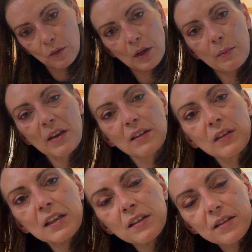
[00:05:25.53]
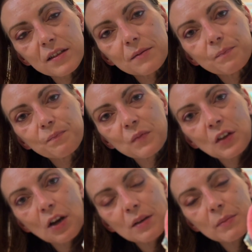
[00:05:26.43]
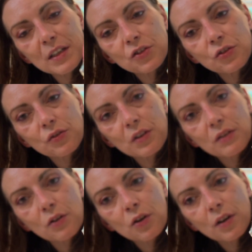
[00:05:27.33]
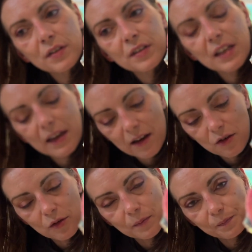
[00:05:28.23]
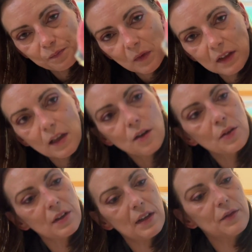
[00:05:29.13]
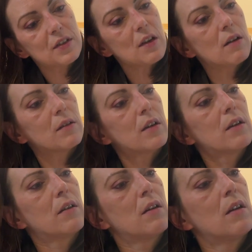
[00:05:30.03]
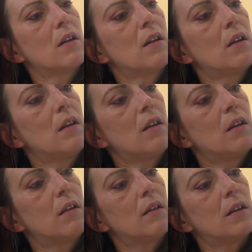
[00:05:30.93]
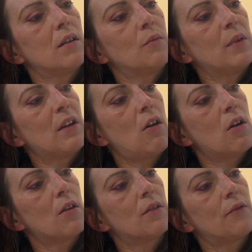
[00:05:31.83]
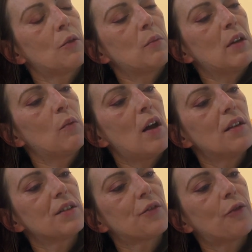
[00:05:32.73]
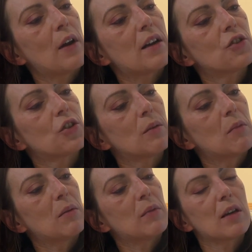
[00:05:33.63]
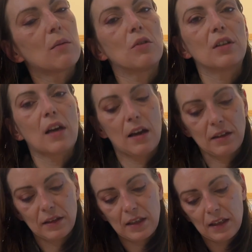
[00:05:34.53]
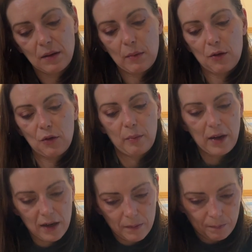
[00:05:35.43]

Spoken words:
make these, you got to make sure that the hooks stay out. And now that they've sunk, it'll be hard for me. While it's fresh, I might be able to kind of dig them out a bit